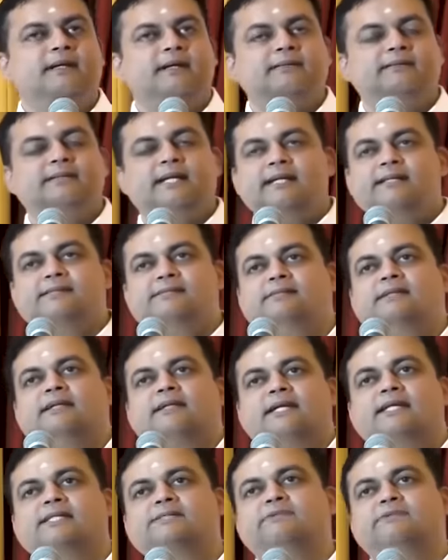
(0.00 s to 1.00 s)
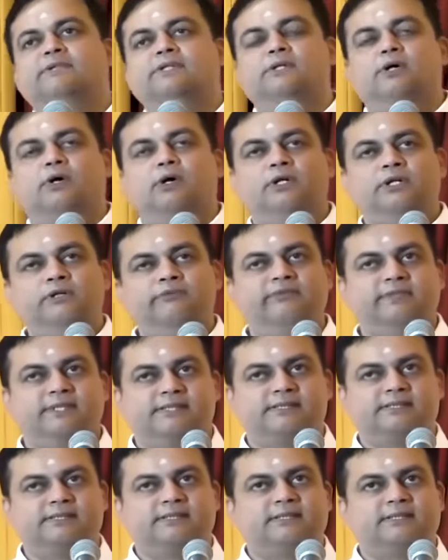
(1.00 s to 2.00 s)
And that is the case with all of
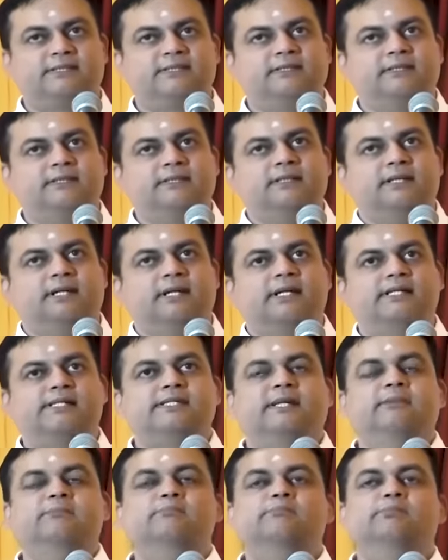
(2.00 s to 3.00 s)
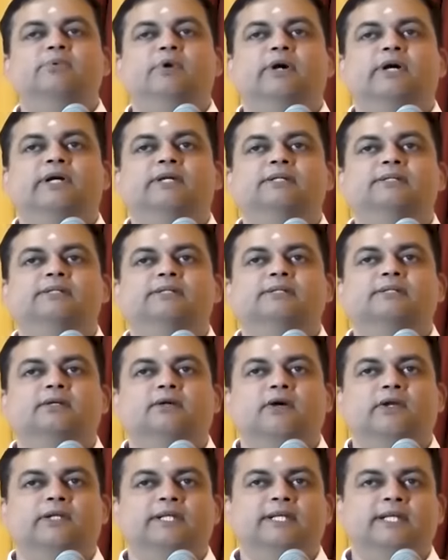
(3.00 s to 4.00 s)
us. At some point
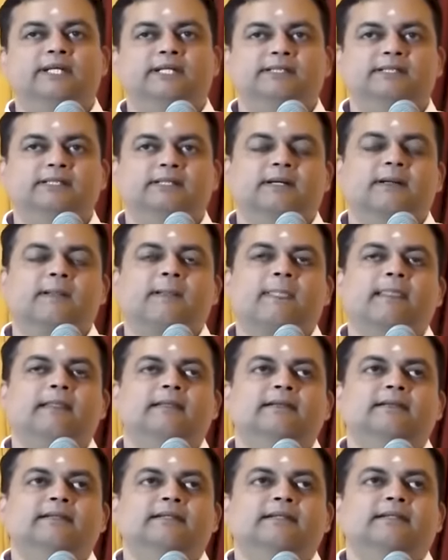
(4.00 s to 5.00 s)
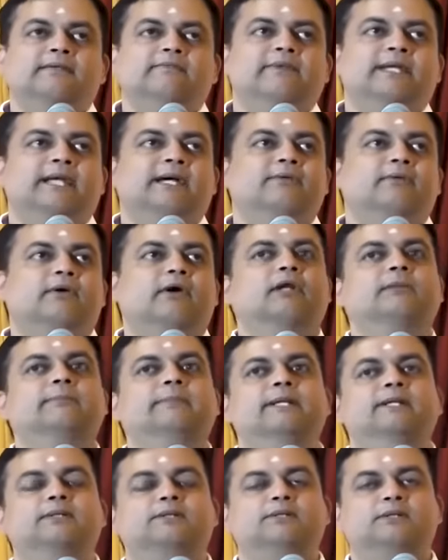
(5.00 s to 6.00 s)
or the other, we have all
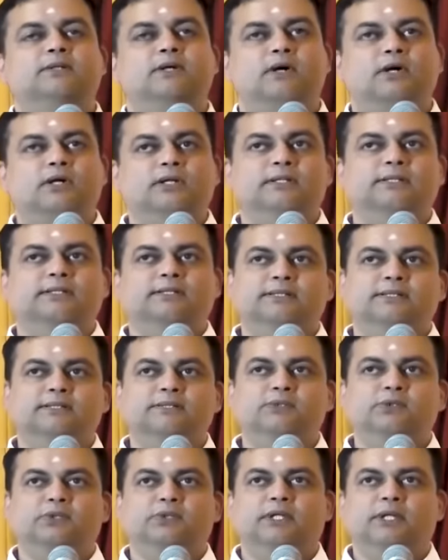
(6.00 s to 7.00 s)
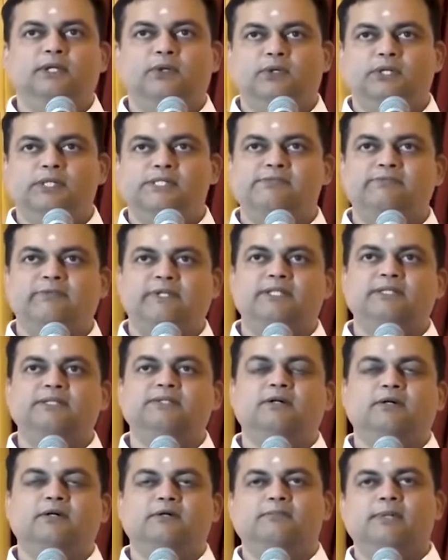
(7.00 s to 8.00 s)
been called to the lotus feet
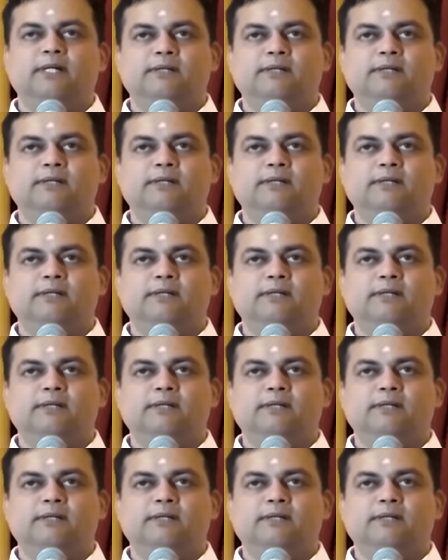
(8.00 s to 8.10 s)
of